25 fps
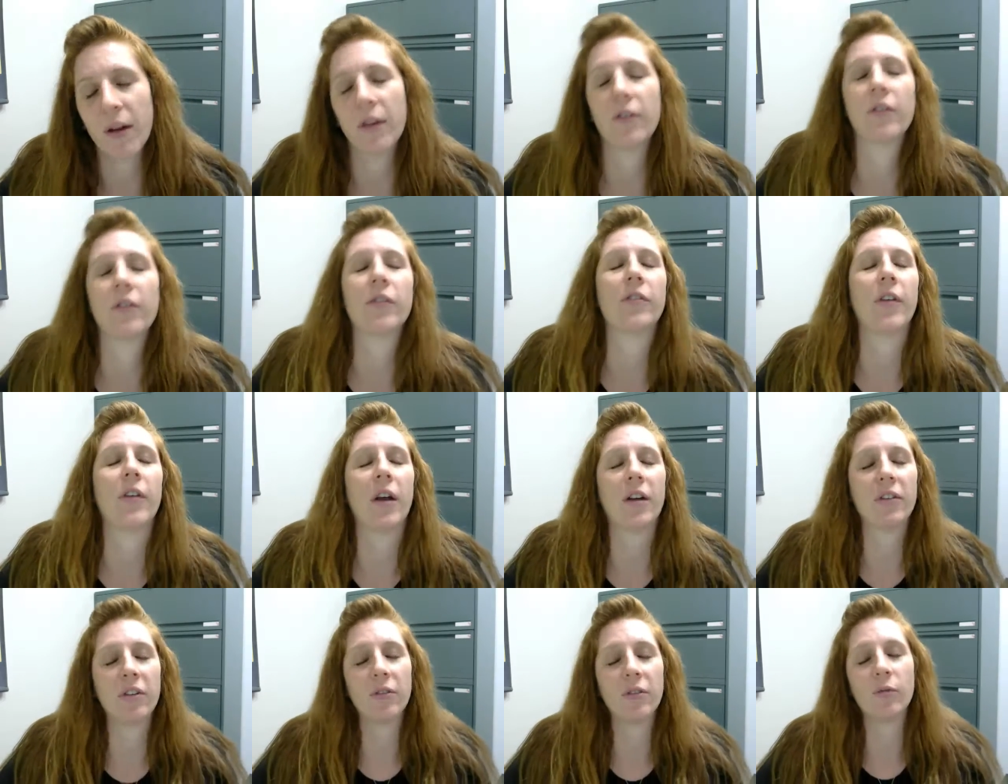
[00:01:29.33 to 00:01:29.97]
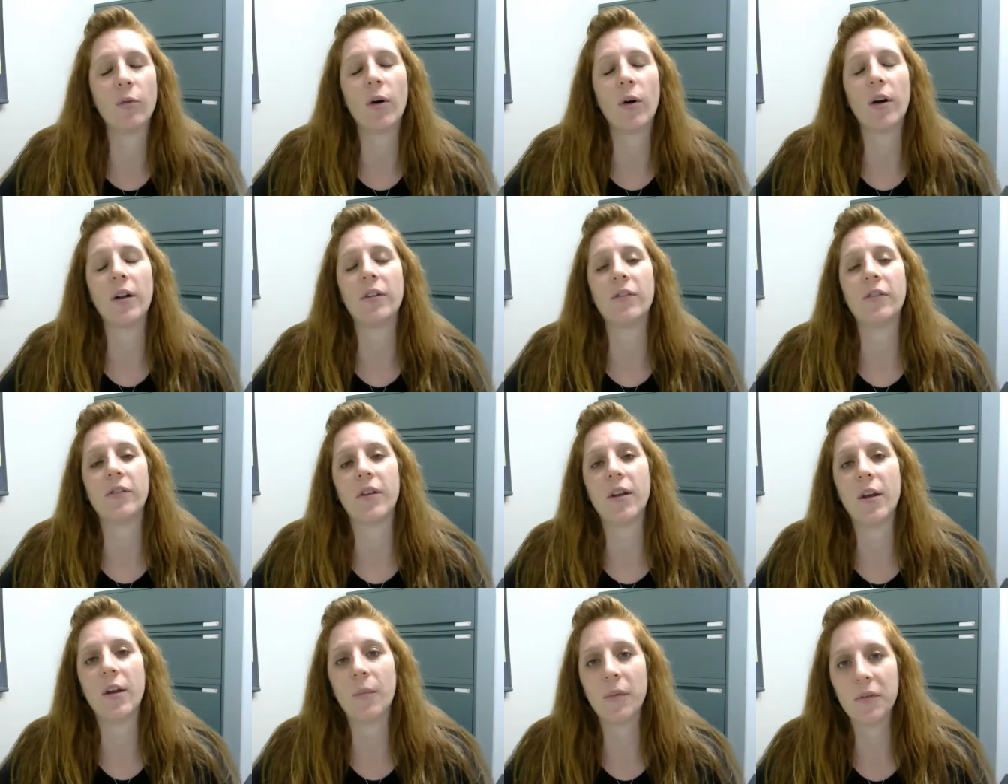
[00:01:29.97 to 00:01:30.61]
Under section 1 is
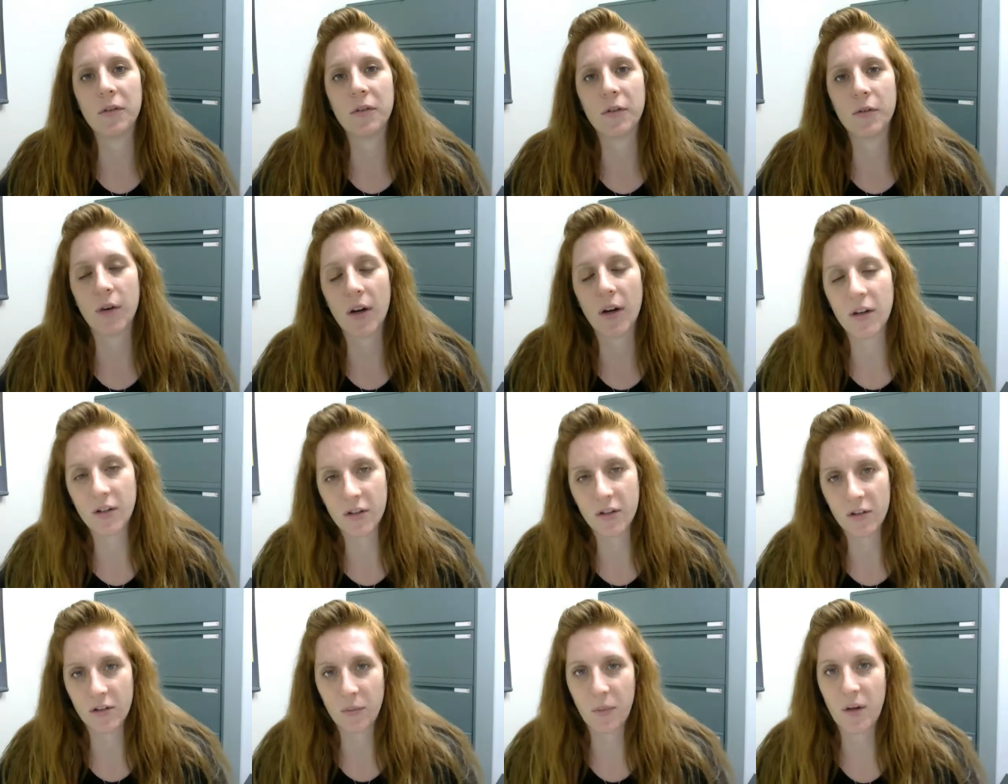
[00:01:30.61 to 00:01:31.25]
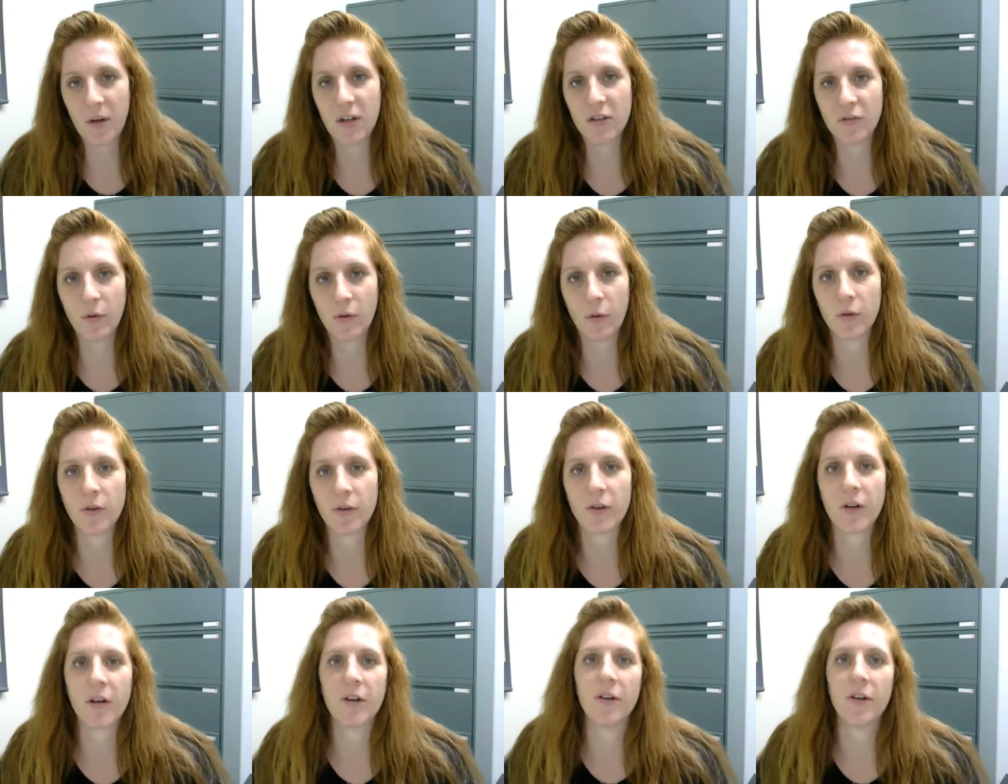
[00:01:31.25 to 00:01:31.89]
the demonstration speech
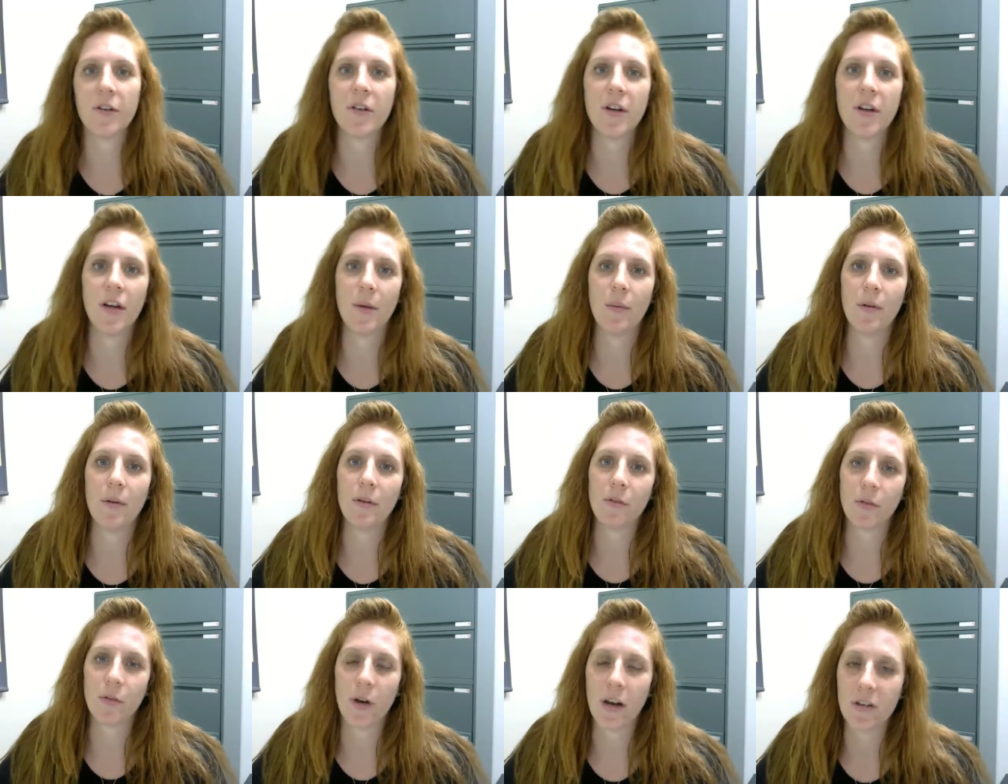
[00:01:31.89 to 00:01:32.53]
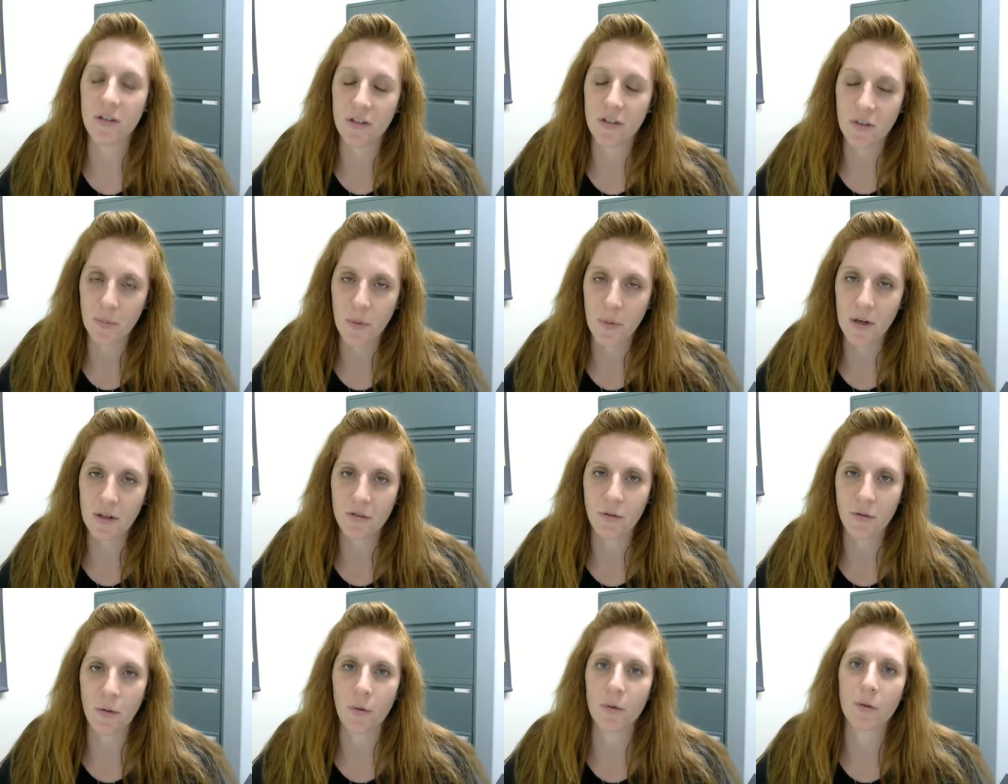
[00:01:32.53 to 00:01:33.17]
folder. Under the demonstration
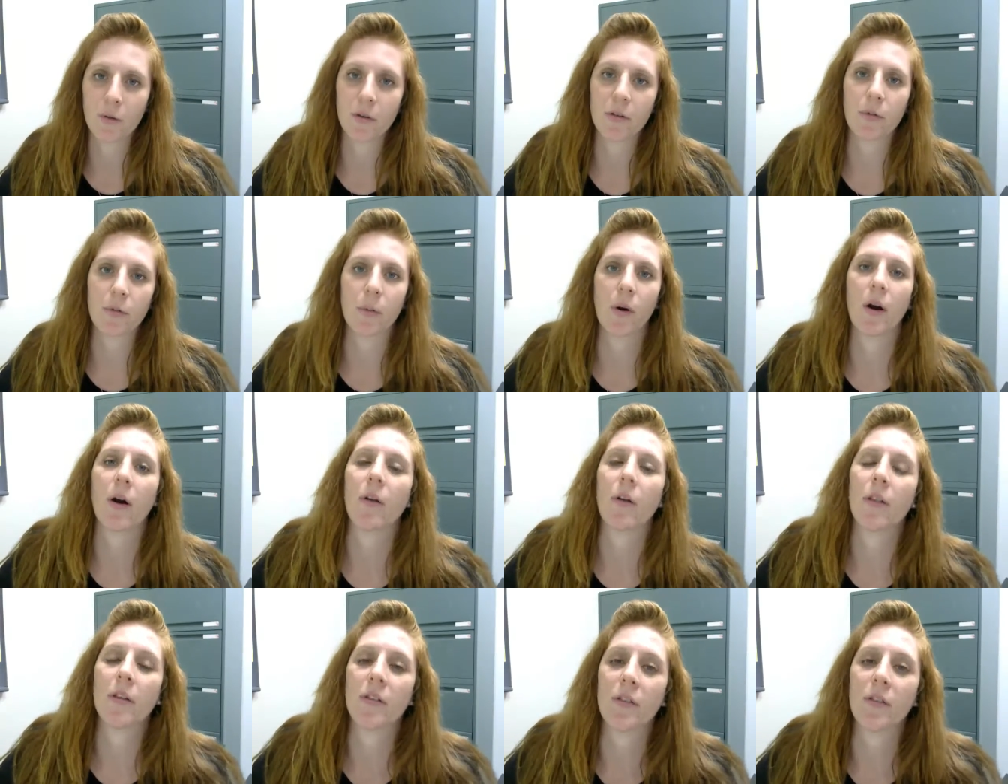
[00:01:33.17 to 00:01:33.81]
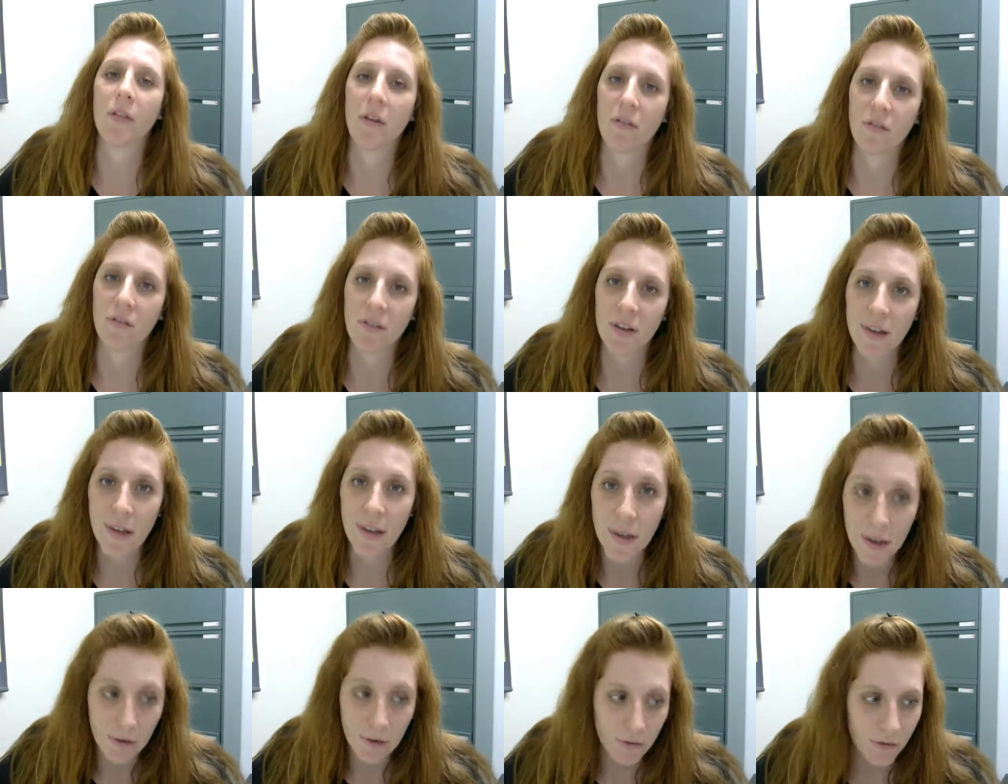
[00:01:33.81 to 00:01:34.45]
speech folder is where all this stuff
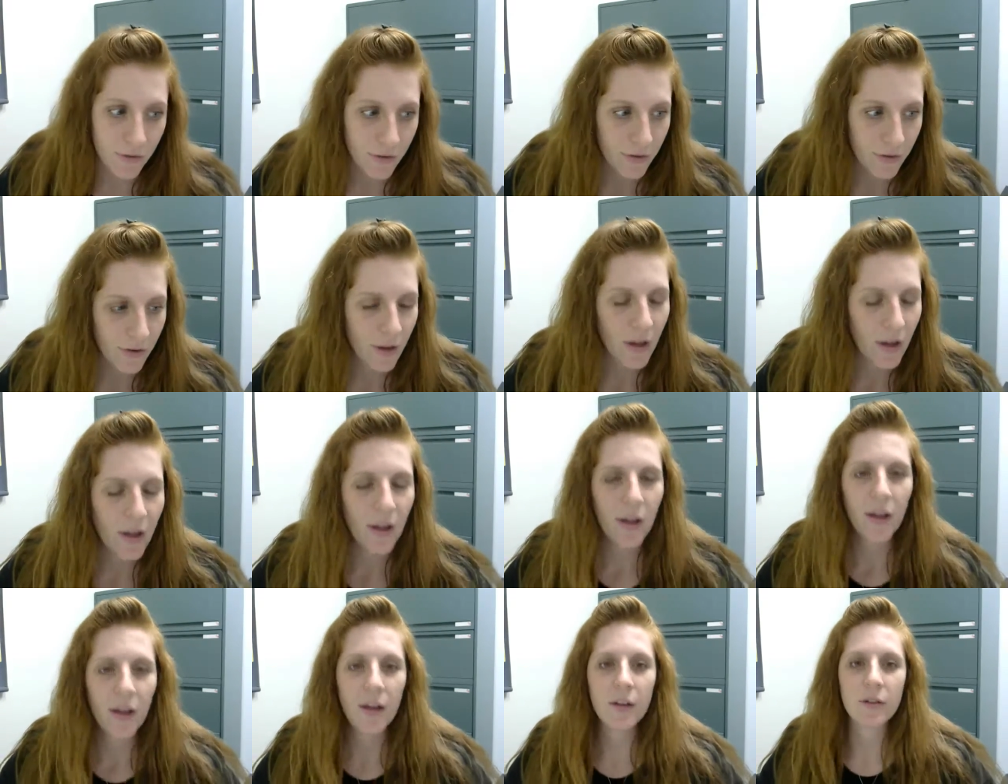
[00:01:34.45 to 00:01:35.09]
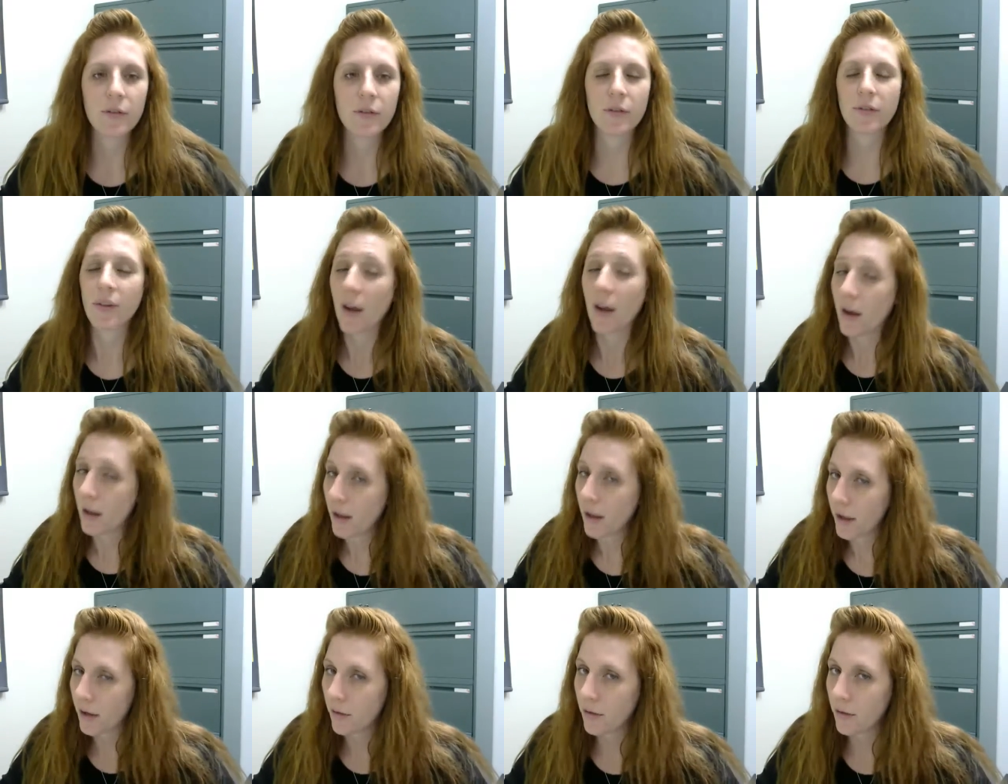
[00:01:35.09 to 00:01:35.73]
lives. So it's kind
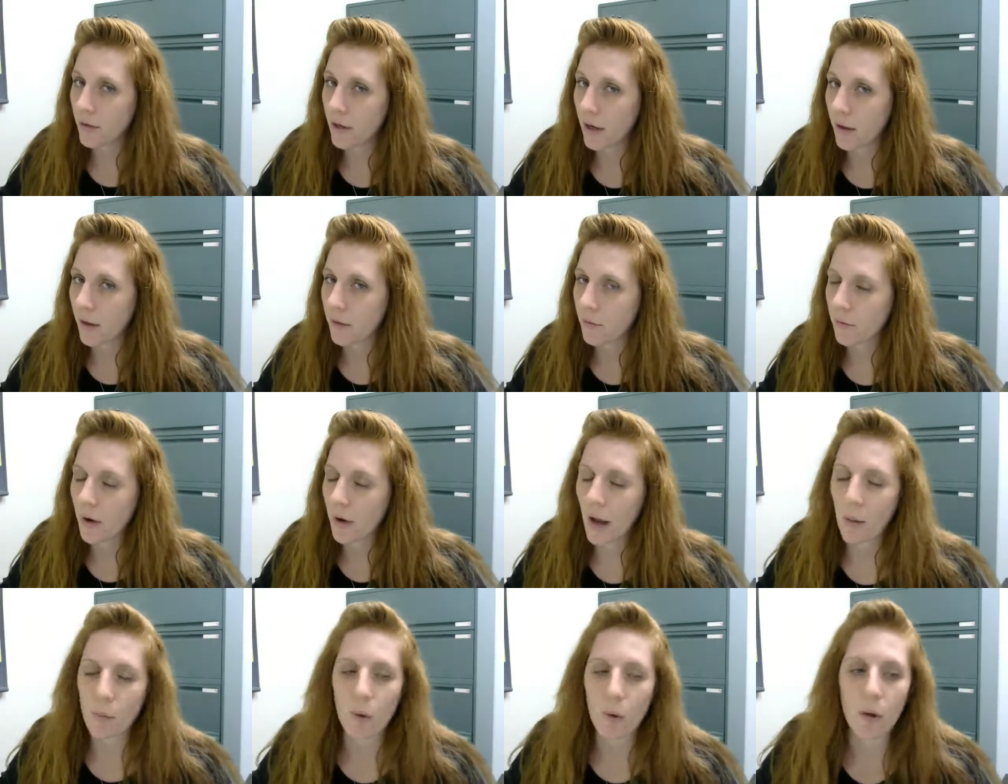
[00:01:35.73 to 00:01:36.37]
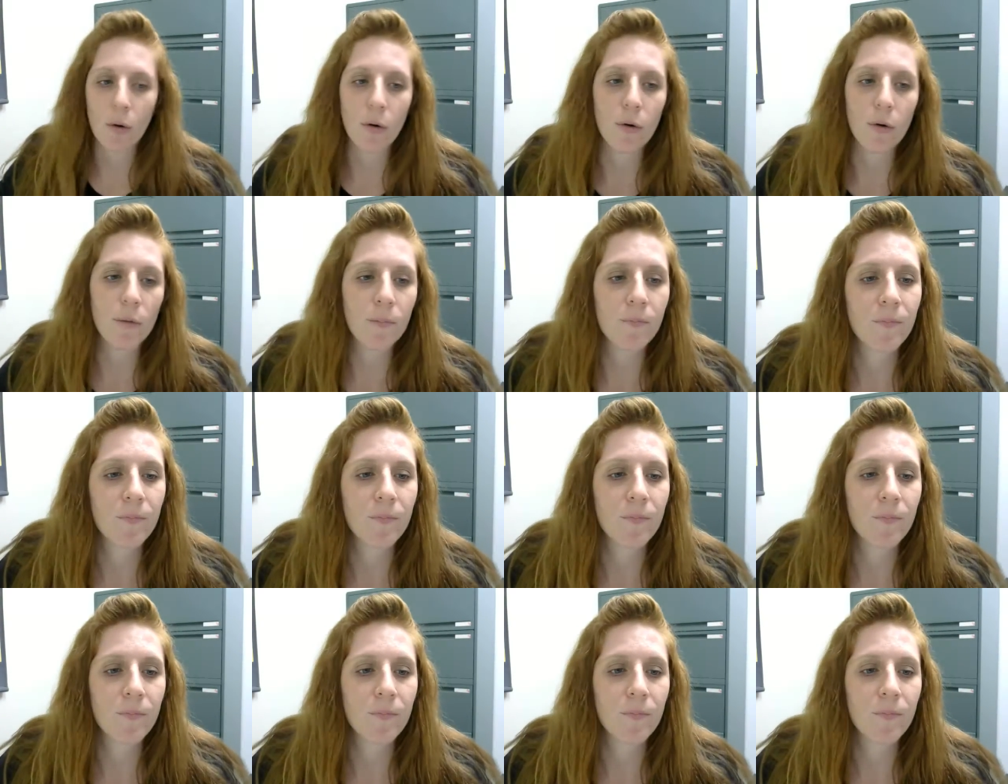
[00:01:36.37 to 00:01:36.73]
of like going down the rabbit hole.